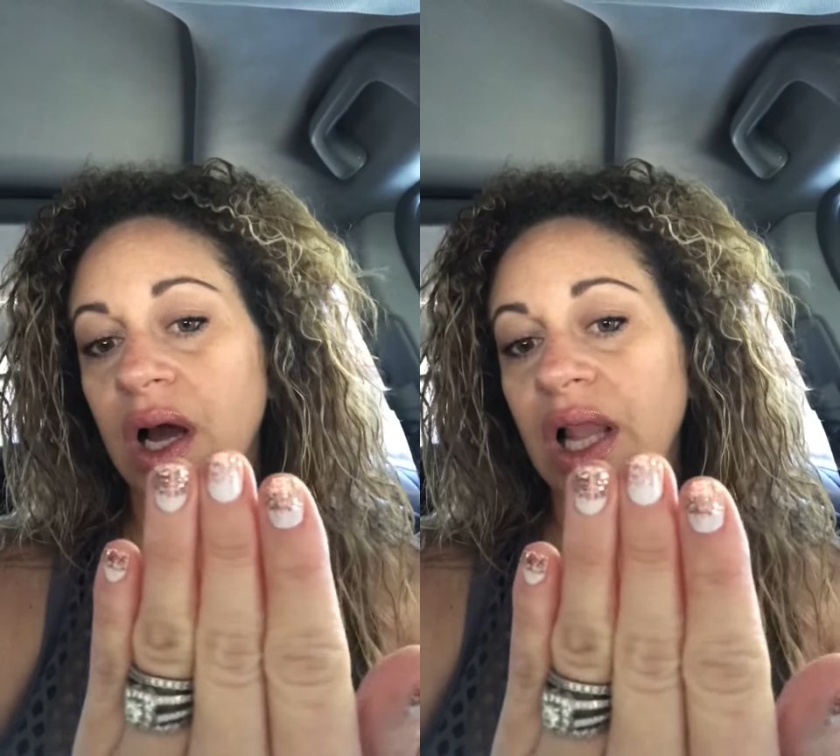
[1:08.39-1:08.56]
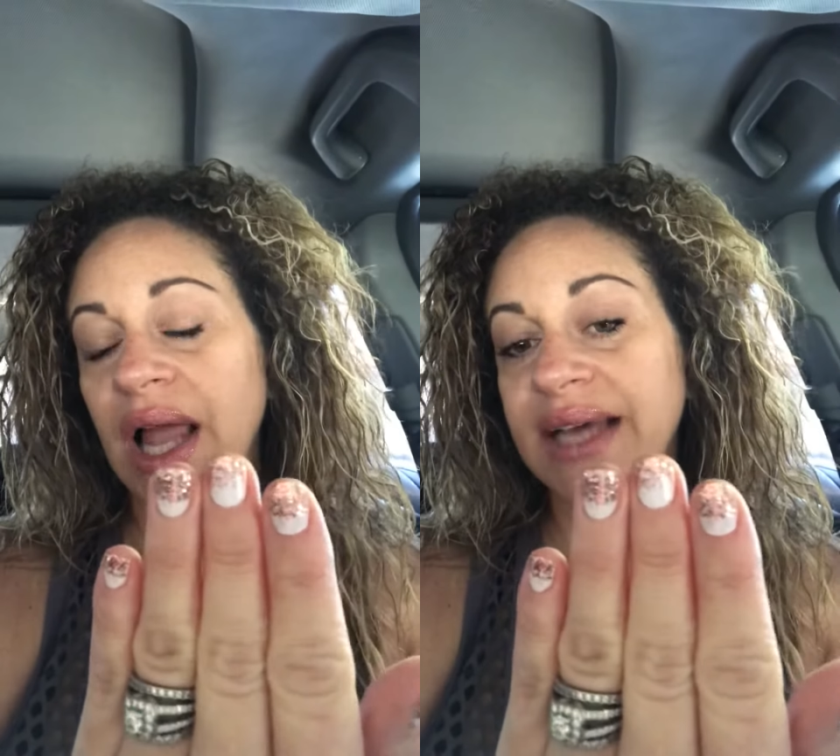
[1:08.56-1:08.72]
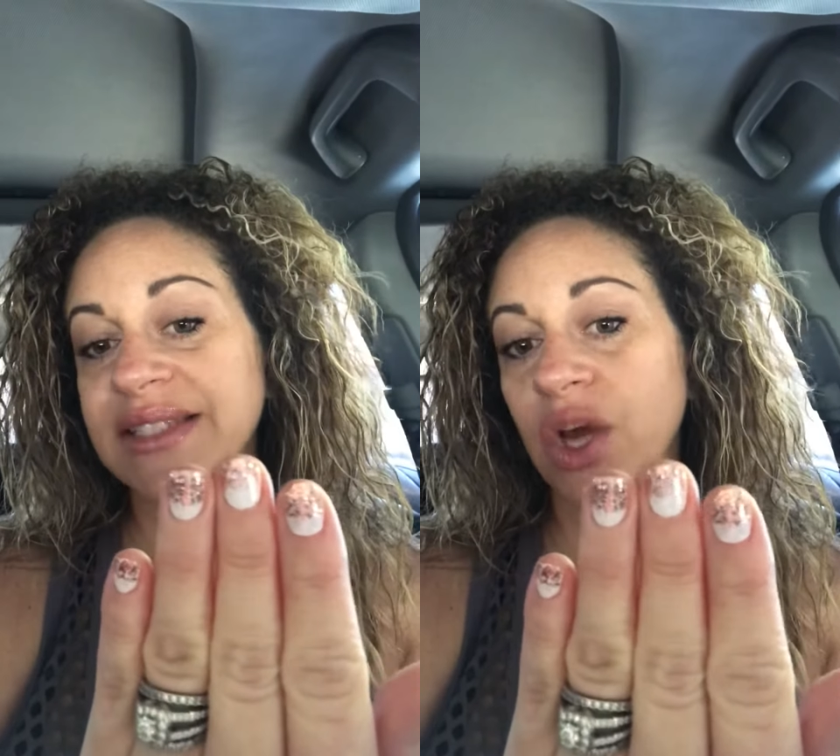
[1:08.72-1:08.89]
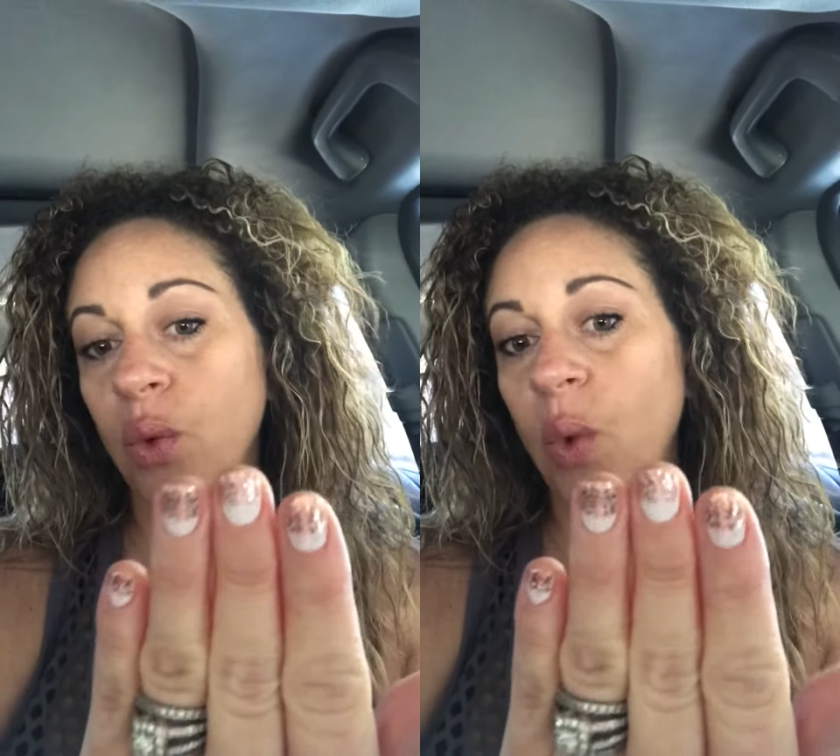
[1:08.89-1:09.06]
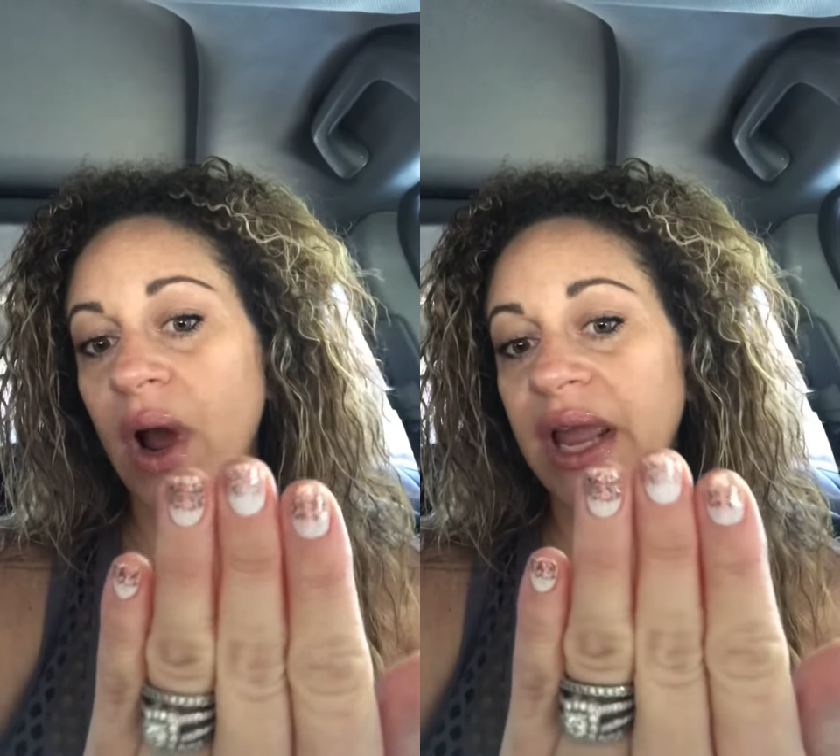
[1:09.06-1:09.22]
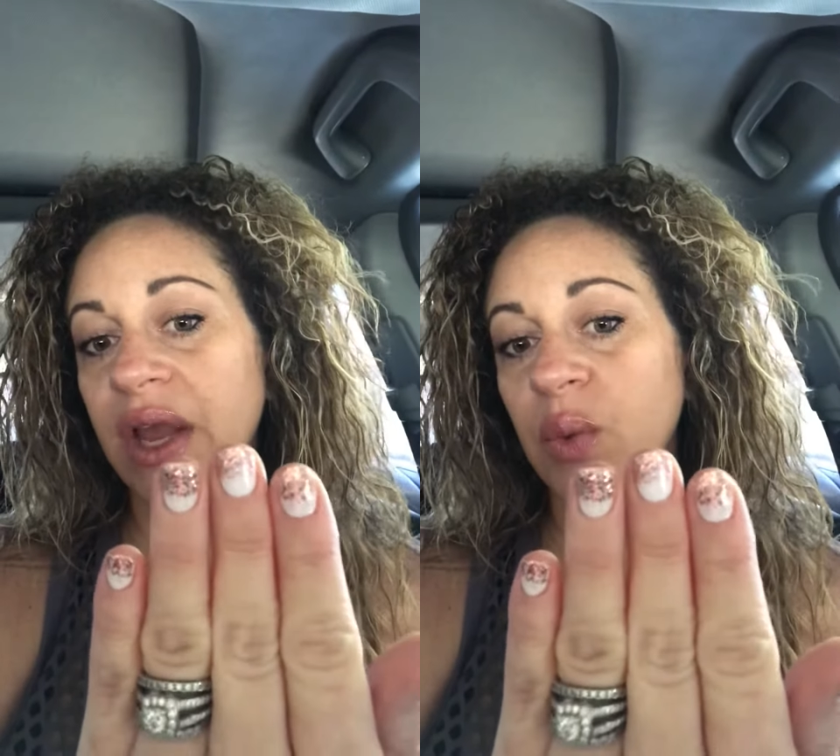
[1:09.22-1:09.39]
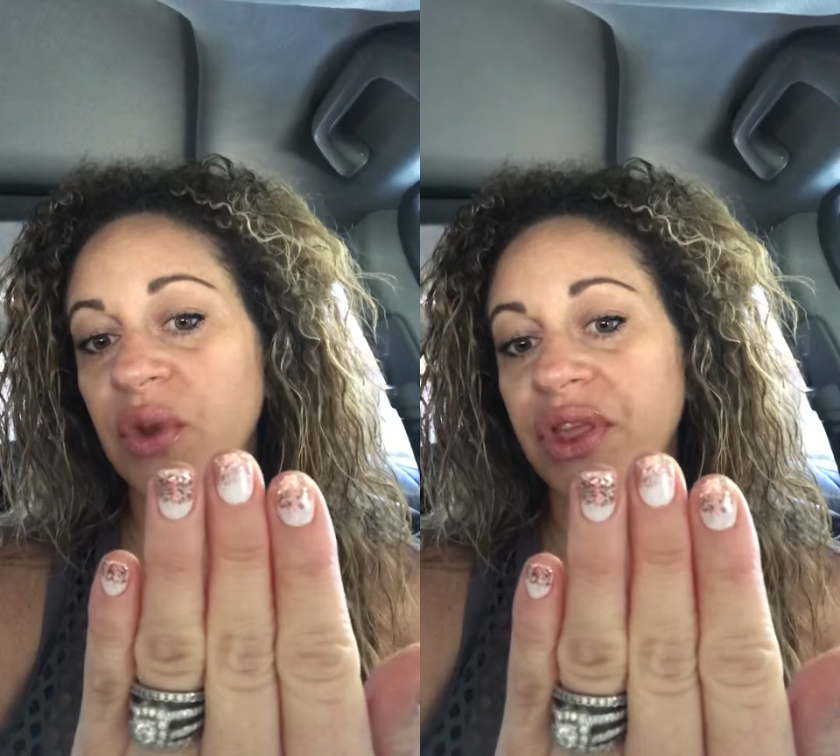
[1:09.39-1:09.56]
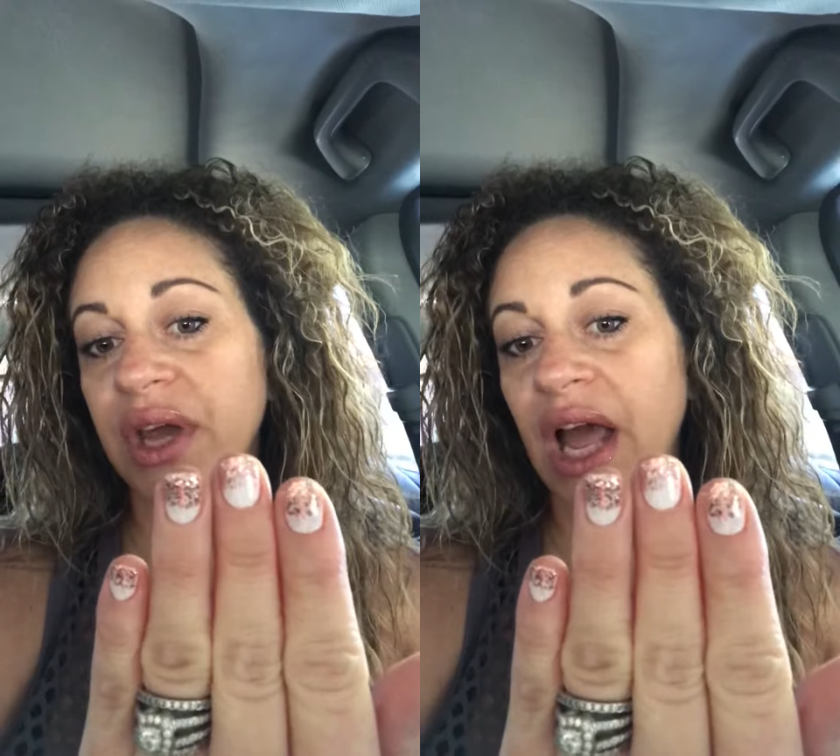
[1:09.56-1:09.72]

classic white with the